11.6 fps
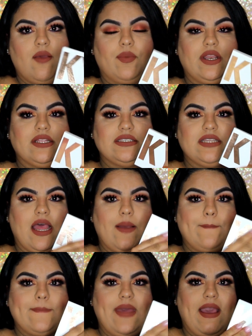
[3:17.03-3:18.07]
but it's
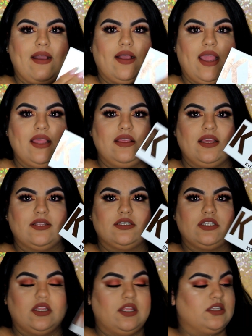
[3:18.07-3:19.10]
not matte Kylie.
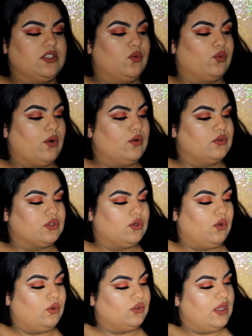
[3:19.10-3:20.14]
It's this rose
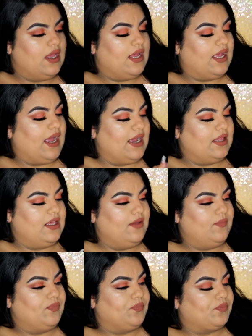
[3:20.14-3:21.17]
gold
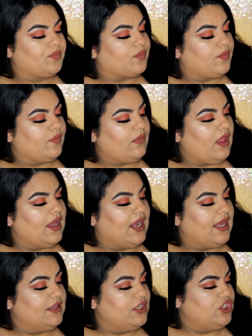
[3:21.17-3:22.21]
Kylie
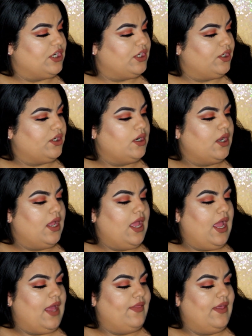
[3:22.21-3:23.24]
Jenner.
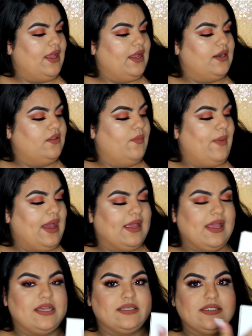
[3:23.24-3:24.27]
And then in the
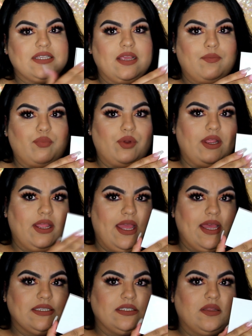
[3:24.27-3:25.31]
back it has the same print
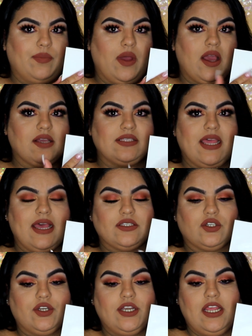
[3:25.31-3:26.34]
as the box. It
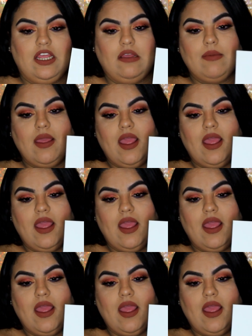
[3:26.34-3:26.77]
has her name,